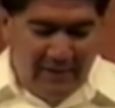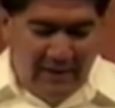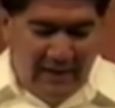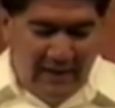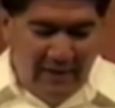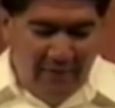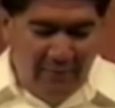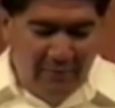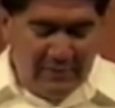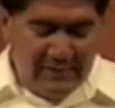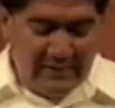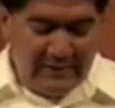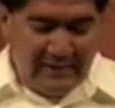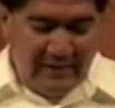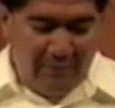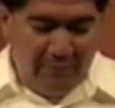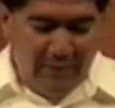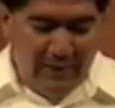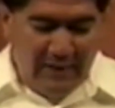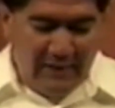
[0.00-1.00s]
How is it
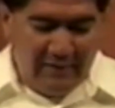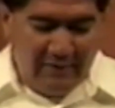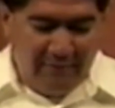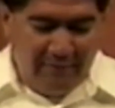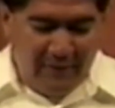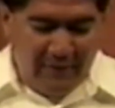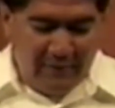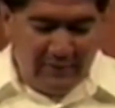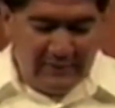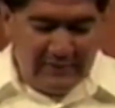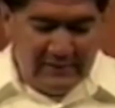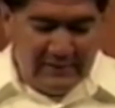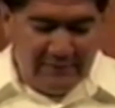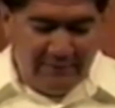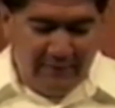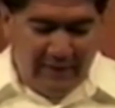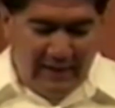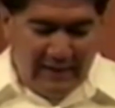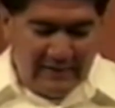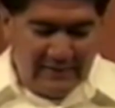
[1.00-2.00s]
that we and the Pharisees
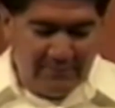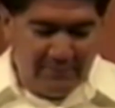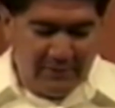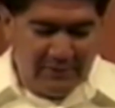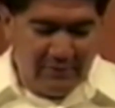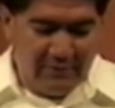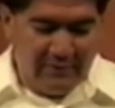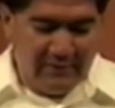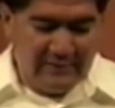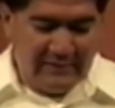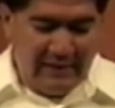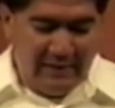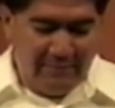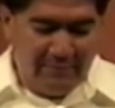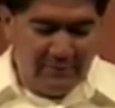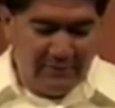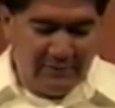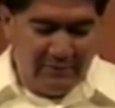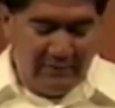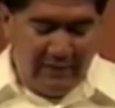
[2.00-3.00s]
fast, but your
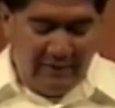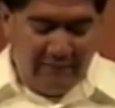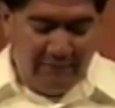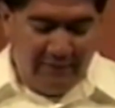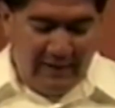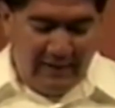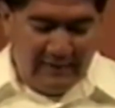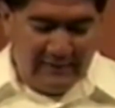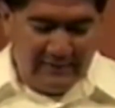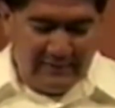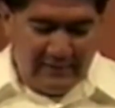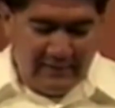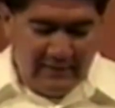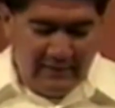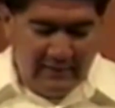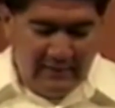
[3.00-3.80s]
disciples do not fast?